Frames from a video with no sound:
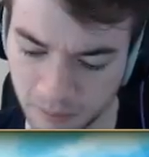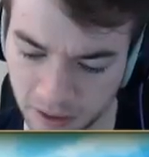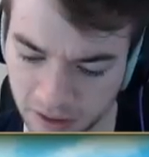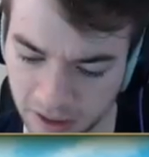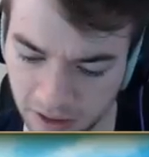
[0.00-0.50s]

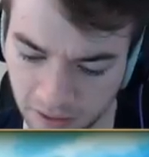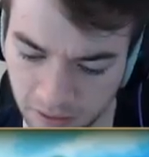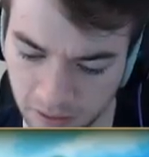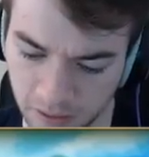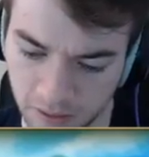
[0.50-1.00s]
about that.
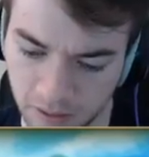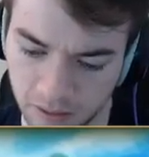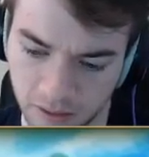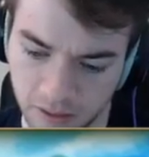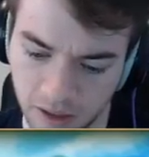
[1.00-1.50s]

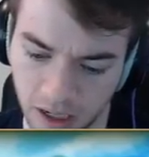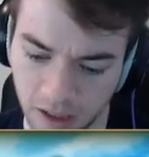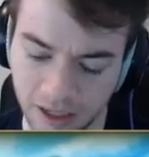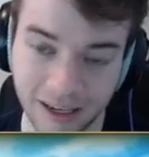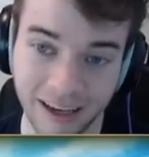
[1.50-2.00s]
I,
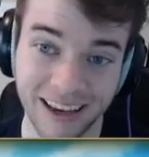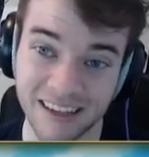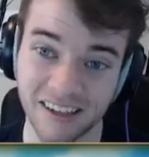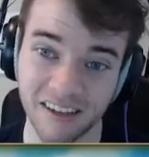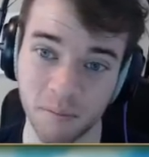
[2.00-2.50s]
he, he
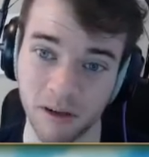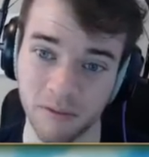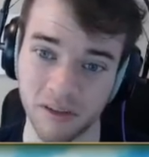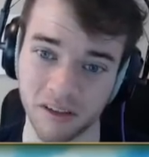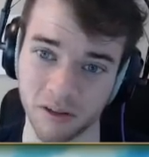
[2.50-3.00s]
has good
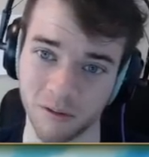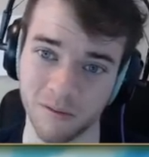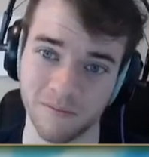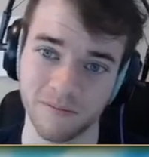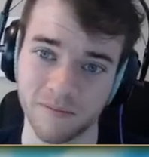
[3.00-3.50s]
moves, too.
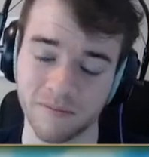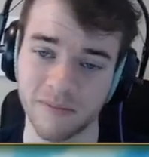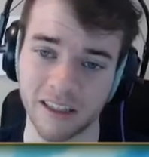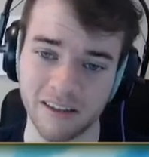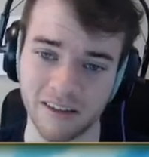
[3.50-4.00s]

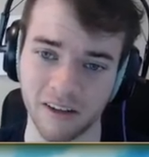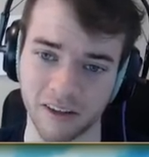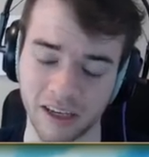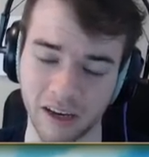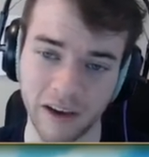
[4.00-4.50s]
Like, that's the other
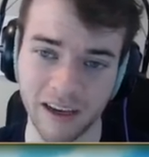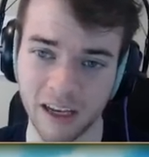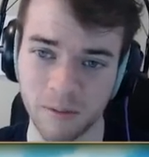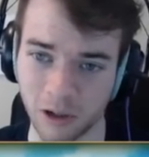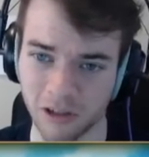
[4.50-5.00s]
thing. If I could
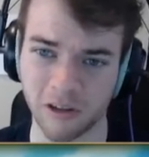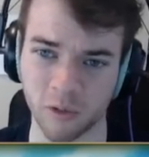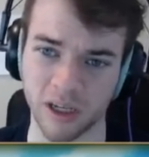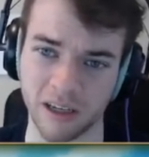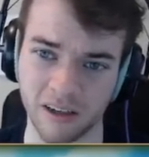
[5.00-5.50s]
get him
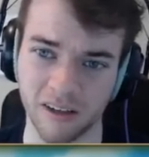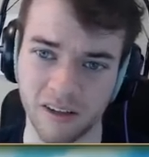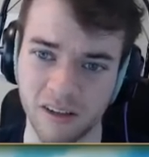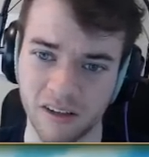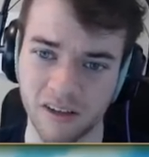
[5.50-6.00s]
Earthquake,
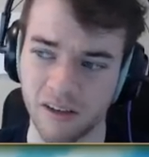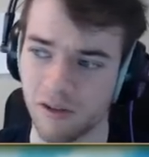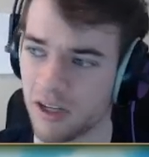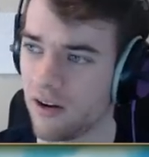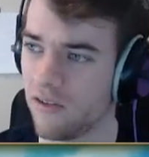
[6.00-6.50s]

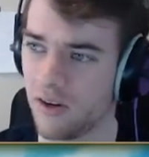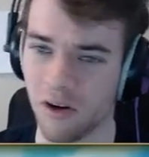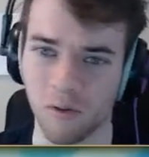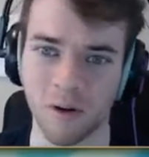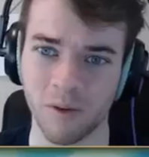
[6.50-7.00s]
which I don't even
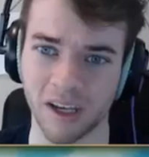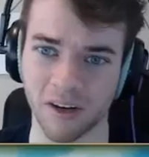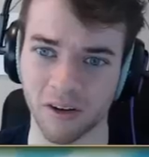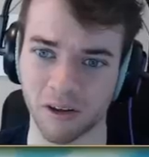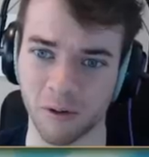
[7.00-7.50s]
know when we get
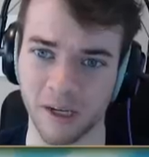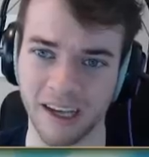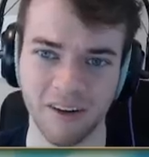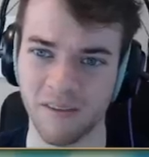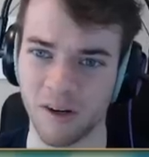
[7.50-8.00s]
Earthquake.
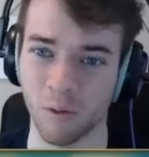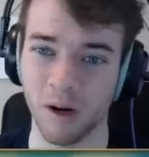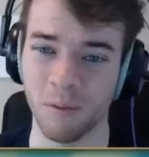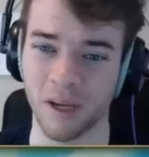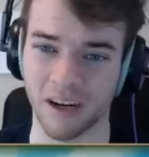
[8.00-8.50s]
I don't even know
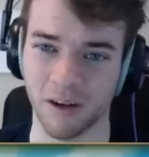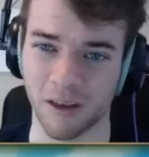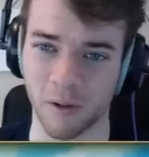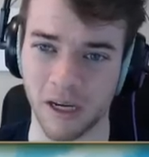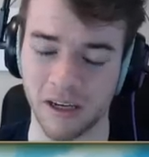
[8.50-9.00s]
where we get
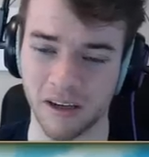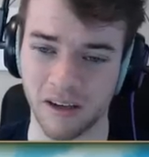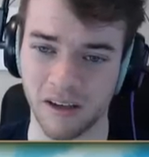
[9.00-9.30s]
Earthquake.